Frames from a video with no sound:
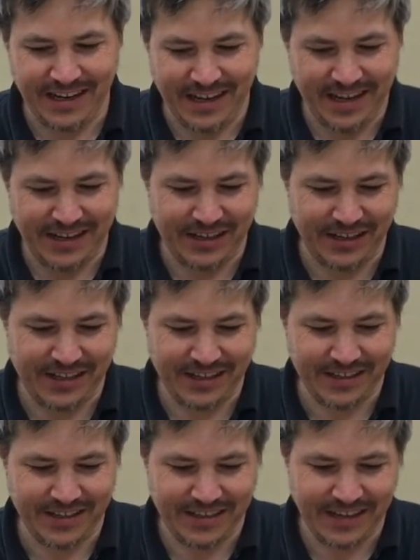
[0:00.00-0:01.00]
as you
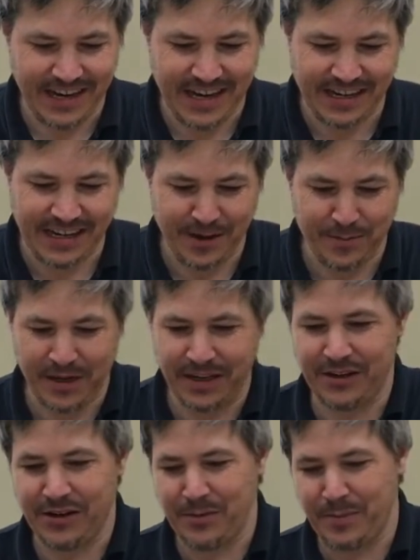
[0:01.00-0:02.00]
can see, I got my
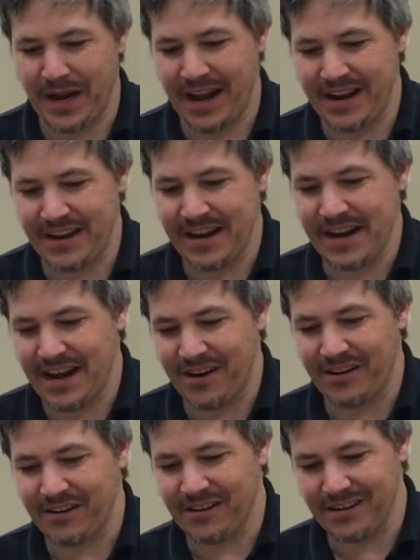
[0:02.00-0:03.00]
dough padded
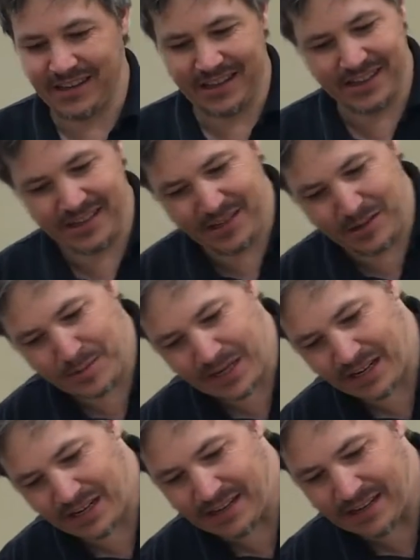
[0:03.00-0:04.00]
out. It's
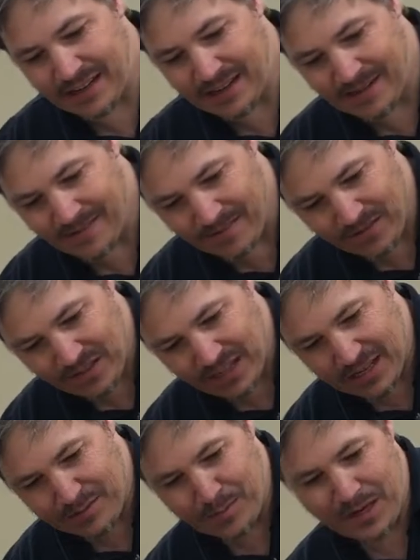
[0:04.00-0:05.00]
about
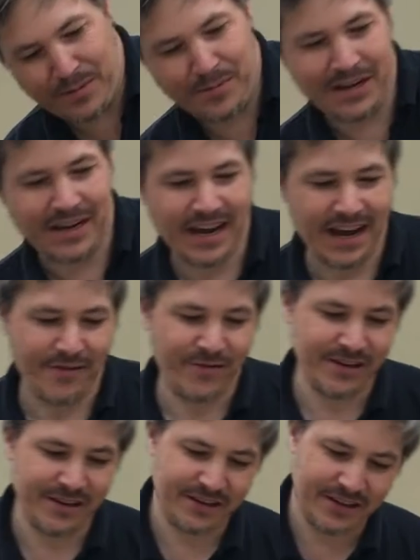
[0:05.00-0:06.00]
maybe a ½
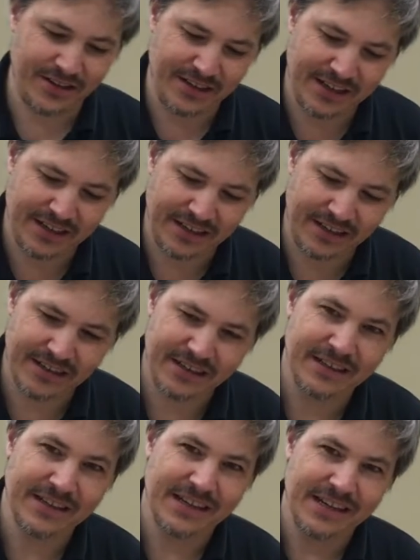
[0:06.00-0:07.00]
inch thick.
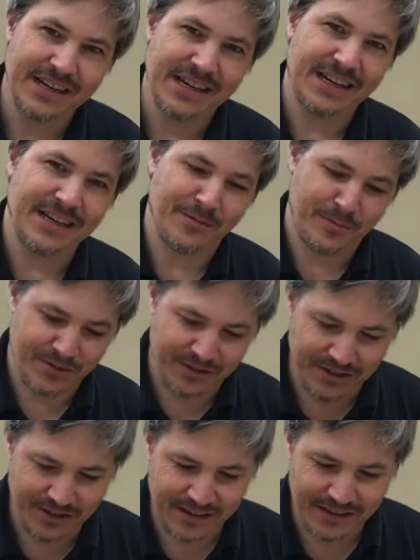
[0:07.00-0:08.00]
And I'm going to
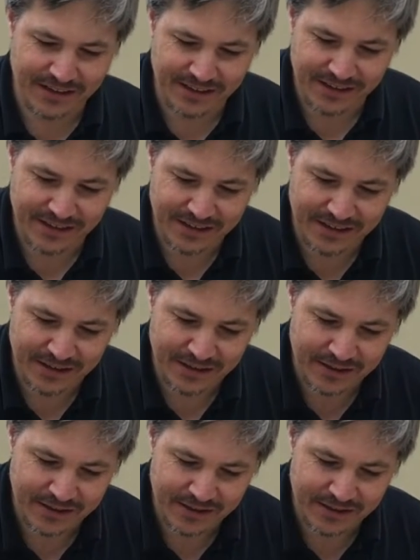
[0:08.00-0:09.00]
use this to
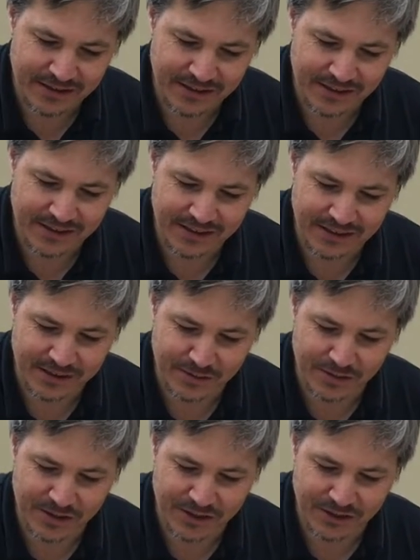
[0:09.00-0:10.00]
cut
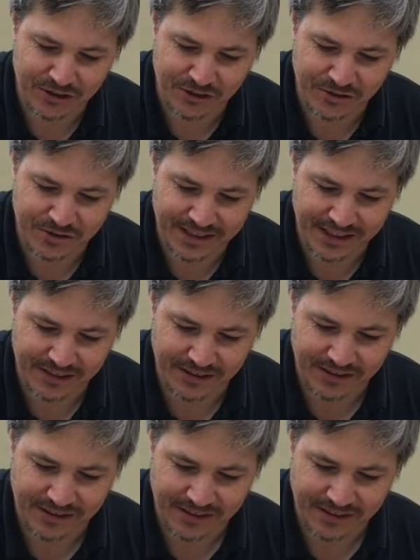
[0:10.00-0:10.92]
some circles out.